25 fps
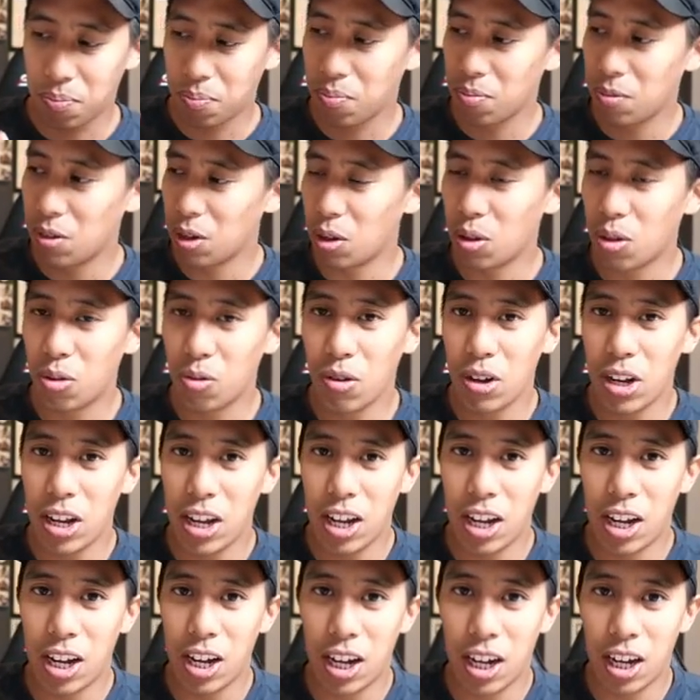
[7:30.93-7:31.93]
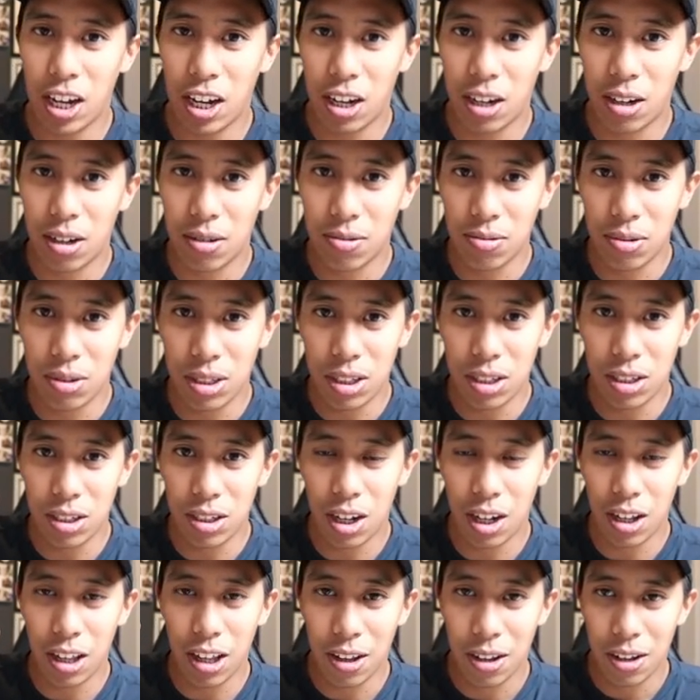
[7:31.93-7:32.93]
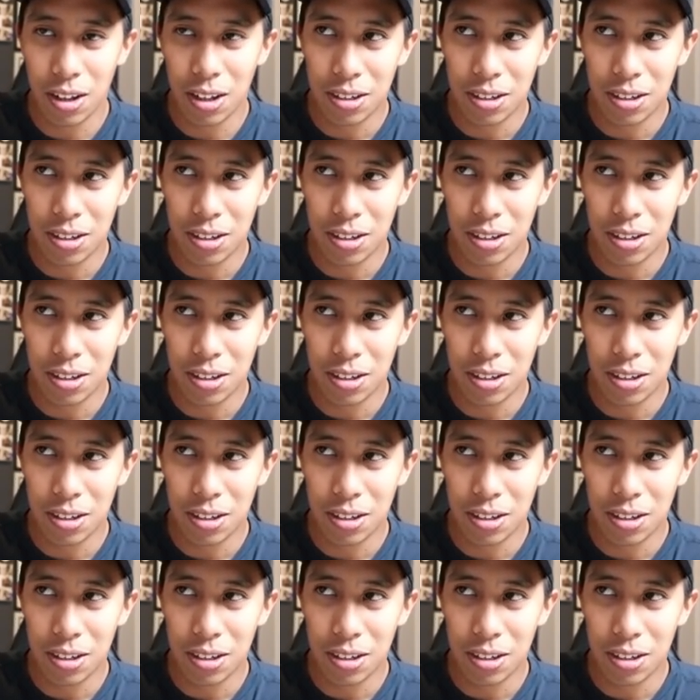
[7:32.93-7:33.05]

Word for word: there are three, uh, what's this called?